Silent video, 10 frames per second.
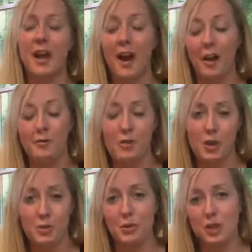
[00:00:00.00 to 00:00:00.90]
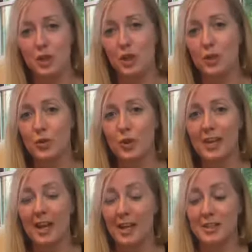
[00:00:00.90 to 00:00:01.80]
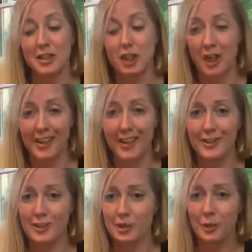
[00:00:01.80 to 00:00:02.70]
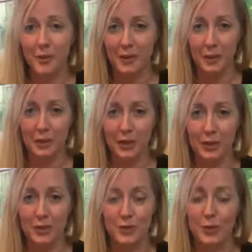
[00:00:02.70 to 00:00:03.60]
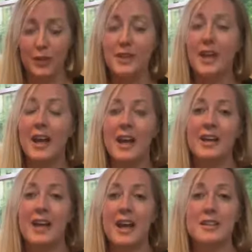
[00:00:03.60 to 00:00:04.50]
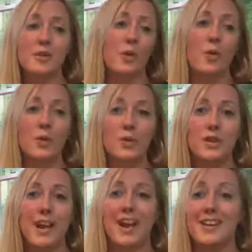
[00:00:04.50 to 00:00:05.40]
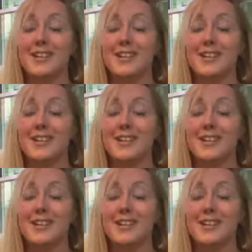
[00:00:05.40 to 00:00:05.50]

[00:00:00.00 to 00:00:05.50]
I've worked with children as young as 2 and 3 years old and as old as